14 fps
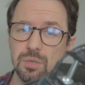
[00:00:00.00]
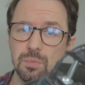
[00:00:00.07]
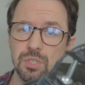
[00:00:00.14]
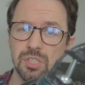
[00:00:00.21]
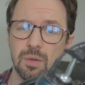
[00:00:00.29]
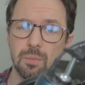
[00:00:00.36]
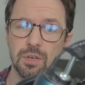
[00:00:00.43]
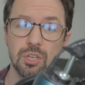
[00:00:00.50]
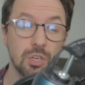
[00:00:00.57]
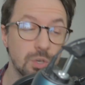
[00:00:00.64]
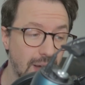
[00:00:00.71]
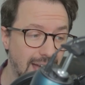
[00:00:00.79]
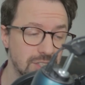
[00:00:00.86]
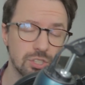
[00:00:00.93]
with someone
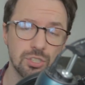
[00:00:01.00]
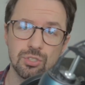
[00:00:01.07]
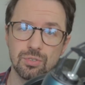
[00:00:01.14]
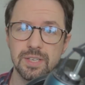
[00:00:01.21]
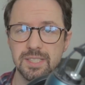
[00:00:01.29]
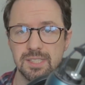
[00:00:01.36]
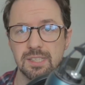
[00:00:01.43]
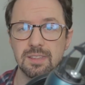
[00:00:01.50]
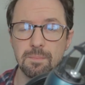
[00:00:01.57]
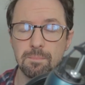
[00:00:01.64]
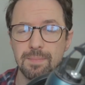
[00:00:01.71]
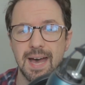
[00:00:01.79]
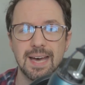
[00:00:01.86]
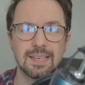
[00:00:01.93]
who has treated
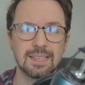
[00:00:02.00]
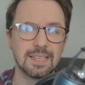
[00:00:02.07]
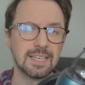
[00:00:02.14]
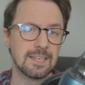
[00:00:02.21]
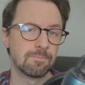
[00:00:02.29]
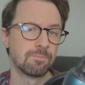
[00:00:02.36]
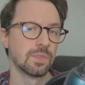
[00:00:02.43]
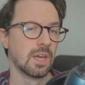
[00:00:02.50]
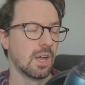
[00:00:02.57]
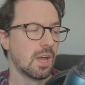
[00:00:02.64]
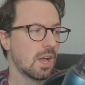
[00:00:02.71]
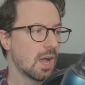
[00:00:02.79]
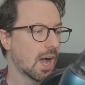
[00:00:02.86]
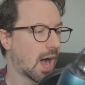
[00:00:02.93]
them badly.
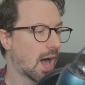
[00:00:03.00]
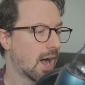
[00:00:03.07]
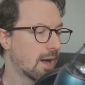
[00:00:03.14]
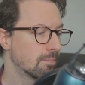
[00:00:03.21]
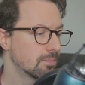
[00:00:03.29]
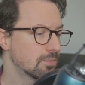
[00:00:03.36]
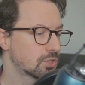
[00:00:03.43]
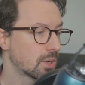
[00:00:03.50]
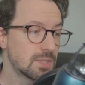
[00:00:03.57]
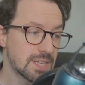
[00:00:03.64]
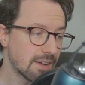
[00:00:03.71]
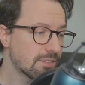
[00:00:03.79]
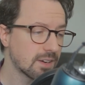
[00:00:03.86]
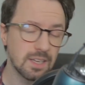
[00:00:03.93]
So
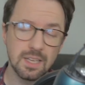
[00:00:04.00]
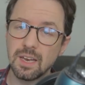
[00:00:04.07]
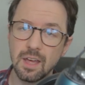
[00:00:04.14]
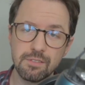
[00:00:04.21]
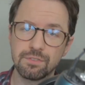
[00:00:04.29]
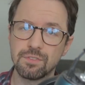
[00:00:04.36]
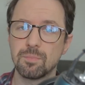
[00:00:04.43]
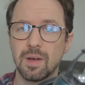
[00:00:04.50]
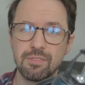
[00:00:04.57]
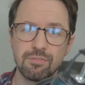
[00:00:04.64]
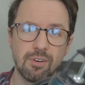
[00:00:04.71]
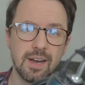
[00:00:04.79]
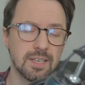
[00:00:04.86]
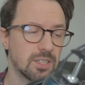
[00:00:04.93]
definitely, like for my
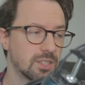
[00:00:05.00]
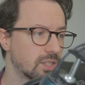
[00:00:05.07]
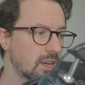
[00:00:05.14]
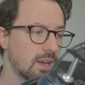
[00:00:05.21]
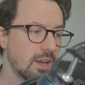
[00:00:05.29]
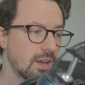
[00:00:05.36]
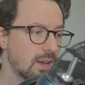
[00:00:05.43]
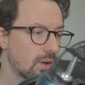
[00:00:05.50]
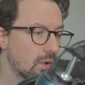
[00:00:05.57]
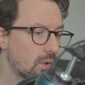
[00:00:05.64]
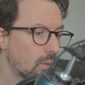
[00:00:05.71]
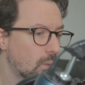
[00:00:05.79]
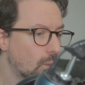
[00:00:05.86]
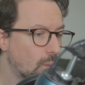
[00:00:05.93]
friend,
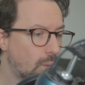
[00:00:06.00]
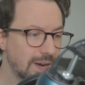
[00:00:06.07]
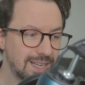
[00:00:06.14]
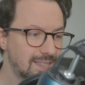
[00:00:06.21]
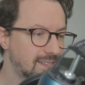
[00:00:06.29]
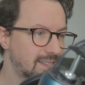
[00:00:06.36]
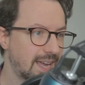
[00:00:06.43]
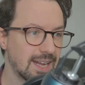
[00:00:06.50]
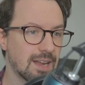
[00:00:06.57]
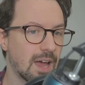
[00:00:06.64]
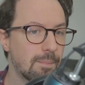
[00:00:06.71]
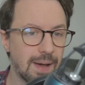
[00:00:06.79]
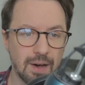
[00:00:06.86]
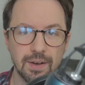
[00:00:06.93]
when he said
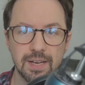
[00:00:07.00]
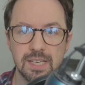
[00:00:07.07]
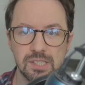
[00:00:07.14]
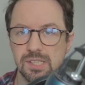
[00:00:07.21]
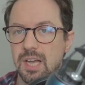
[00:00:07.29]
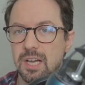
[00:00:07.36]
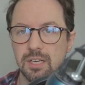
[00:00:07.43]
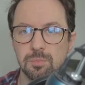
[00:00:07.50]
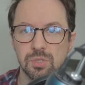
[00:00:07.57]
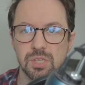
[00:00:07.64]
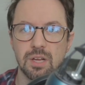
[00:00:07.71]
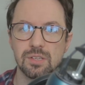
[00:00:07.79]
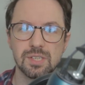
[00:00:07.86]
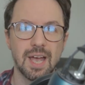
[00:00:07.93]
about his
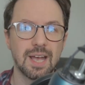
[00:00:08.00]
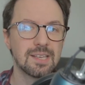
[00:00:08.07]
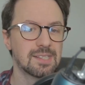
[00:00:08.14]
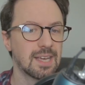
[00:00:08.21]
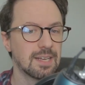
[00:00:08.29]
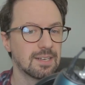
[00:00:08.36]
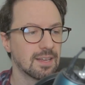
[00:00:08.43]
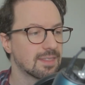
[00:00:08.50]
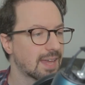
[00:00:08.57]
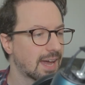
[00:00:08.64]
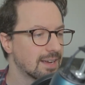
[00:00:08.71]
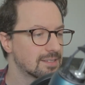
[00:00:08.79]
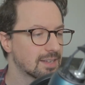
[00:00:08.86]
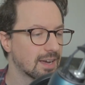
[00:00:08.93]
circumstance, I said
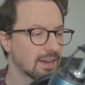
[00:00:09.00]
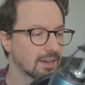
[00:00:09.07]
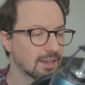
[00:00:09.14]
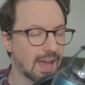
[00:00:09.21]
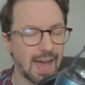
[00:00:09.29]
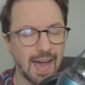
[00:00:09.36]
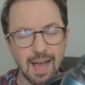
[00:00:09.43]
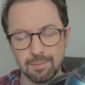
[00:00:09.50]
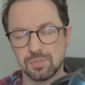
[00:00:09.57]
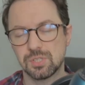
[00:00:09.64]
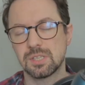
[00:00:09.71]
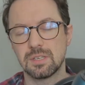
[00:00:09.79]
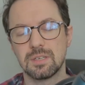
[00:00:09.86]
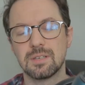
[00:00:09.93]
that is
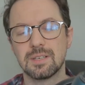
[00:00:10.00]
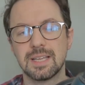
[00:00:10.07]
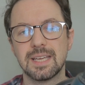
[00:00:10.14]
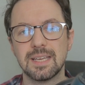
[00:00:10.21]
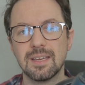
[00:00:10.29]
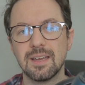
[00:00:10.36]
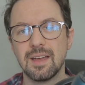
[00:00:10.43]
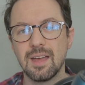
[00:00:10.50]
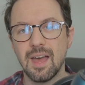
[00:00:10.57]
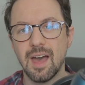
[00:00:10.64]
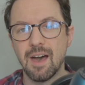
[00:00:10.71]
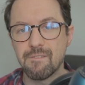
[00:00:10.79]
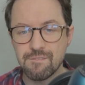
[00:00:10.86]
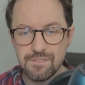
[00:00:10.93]
absolutely
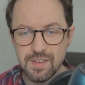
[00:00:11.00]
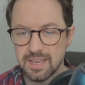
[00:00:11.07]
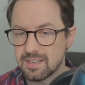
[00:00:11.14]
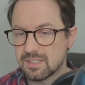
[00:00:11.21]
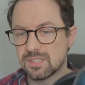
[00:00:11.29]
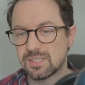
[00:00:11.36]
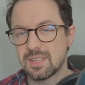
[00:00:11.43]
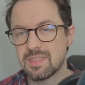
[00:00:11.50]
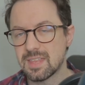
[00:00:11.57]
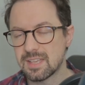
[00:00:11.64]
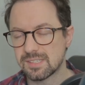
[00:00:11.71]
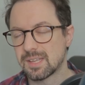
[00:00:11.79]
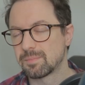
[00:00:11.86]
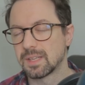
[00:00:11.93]
a fix
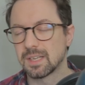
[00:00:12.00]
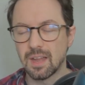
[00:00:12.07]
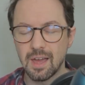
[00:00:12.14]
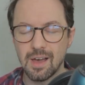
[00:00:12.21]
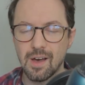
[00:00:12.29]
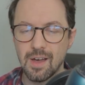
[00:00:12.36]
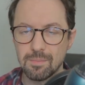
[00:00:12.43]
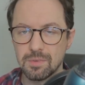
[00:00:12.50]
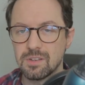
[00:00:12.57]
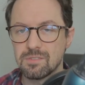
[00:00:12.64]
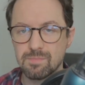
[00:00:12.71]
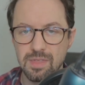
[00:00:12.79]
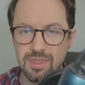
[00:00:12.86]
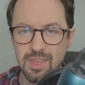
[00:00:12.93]
that something like eye
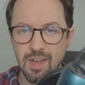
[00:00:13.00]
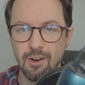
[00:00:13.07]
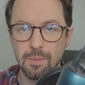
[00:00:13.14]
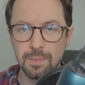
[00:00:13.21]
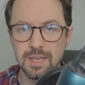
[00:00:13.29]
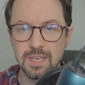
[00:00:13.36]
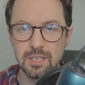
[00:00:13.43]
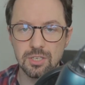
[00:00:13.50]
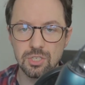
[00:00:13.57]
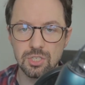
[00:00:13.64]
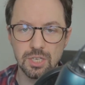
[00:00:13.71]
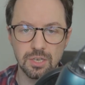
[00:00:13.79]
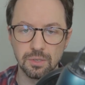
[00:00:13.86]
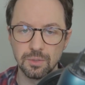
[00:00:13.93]
movement therapy can
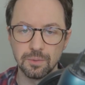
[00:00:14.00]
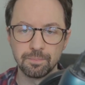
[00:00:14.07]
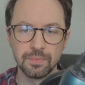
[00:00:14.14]
do.